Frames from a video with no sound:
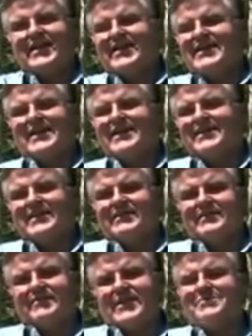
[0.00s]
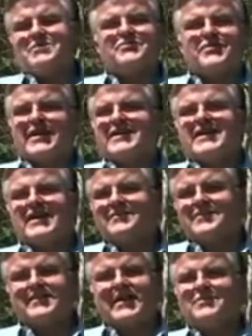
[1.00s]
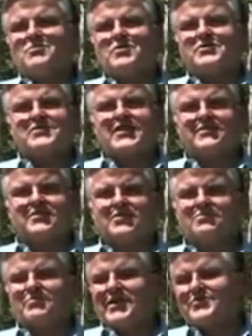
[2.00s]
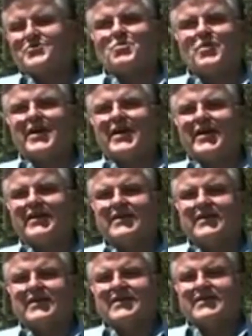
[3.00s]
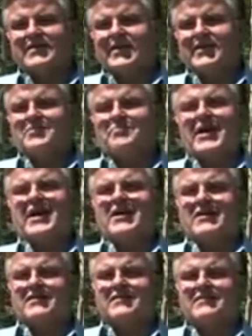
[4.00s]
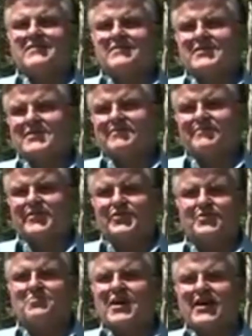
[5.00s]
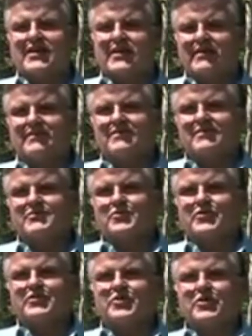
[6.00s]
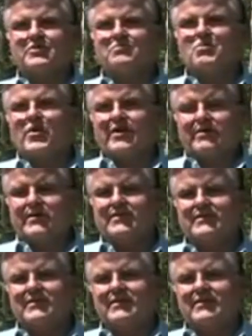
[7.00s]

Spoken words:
And I come to find out that that was not the best way to get a pack to fit your body so that you could wear it.